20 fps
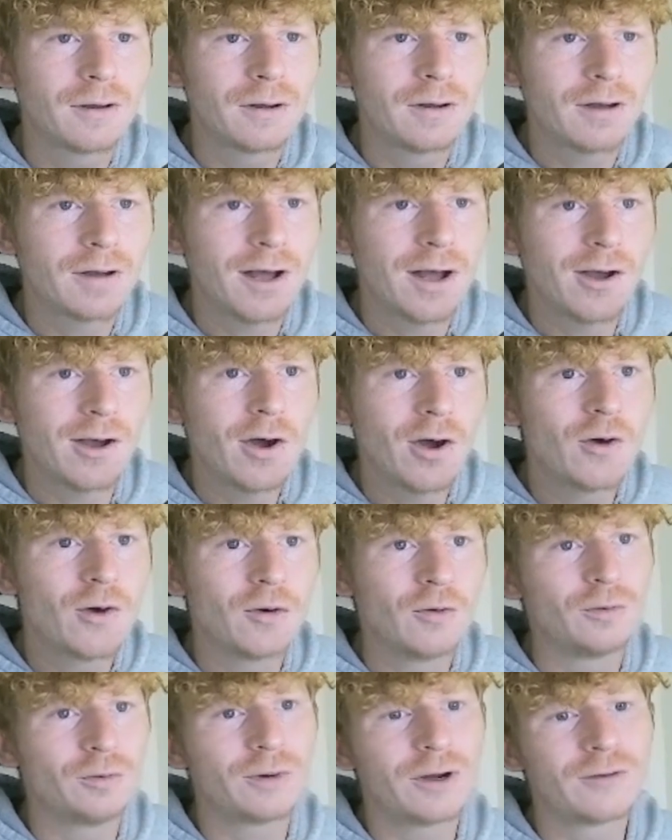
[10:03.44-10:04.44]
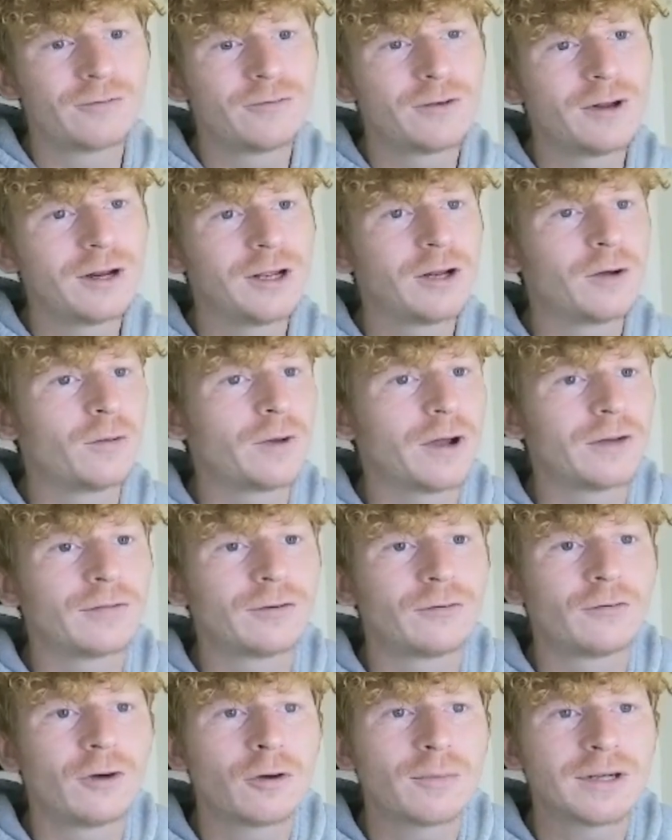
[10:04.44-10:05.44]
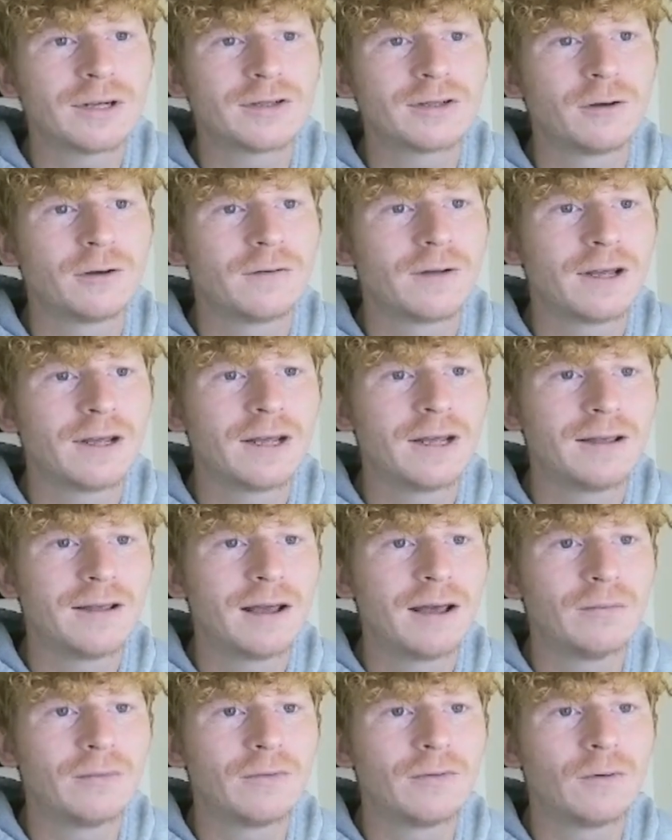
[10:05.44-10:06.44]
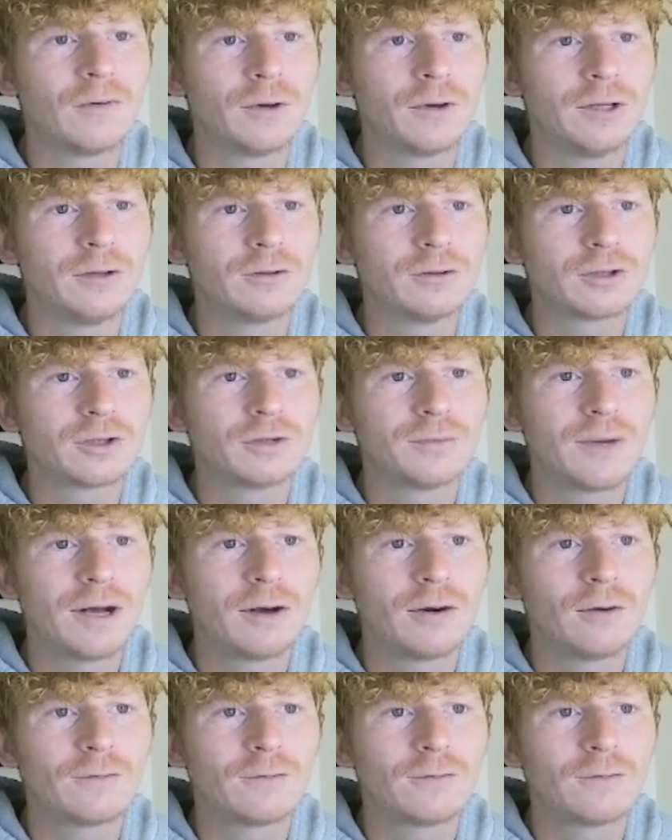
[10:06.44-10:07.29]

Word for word: I hope. I really don't want to have to rock my snowflake again before he does come out.